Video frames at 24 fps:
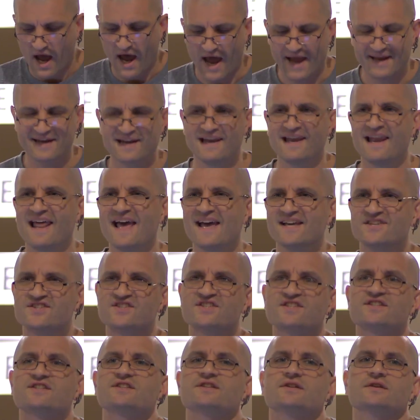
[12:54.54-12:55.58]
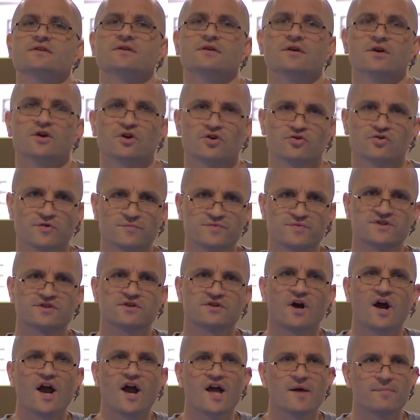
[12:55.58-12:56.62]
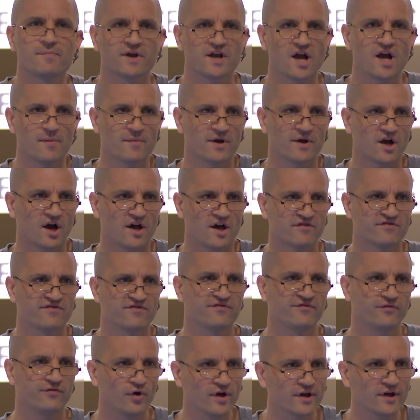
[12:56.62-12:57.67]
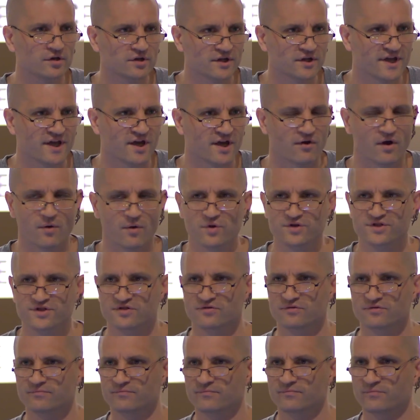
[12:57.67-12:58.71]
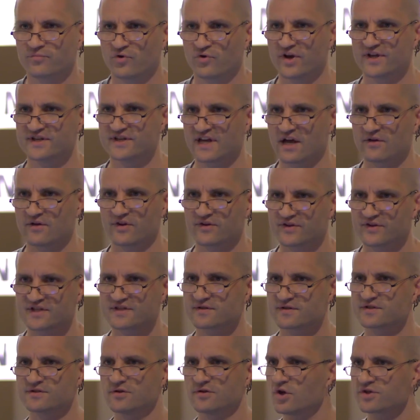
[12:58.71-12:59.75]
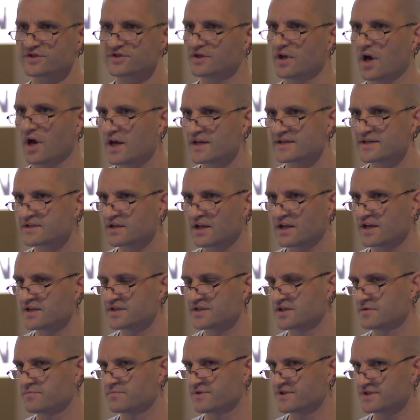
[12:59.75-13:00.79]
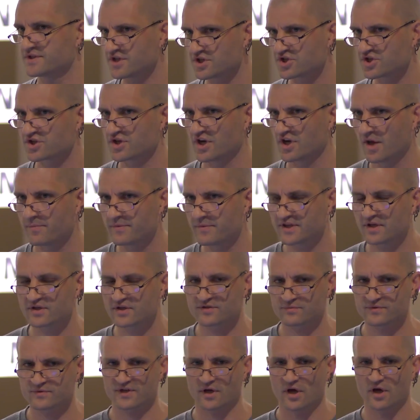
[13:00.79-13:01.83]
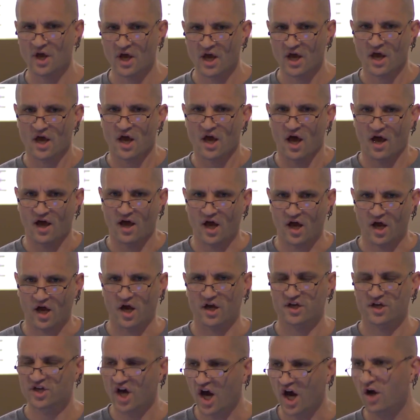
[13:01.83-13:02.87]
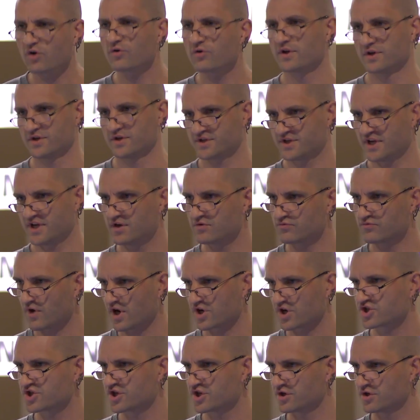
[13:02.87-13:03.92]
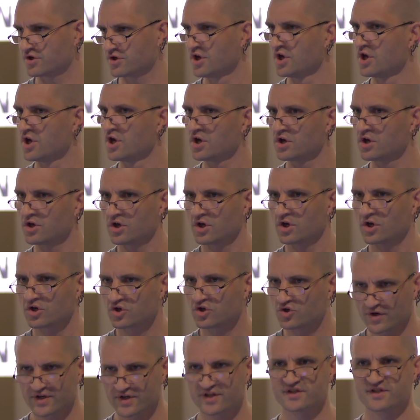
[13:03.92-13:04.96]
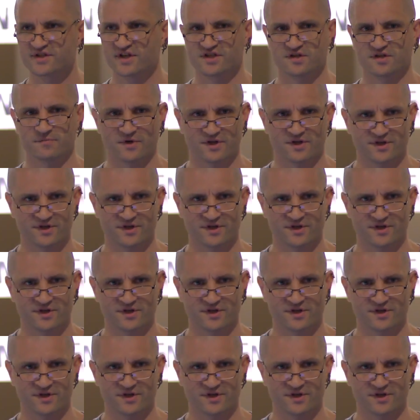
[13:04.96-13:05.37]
lest Krupskaya become a kind of foil here, I want to point out that this is not an isolated position. This was a current in Russian criticism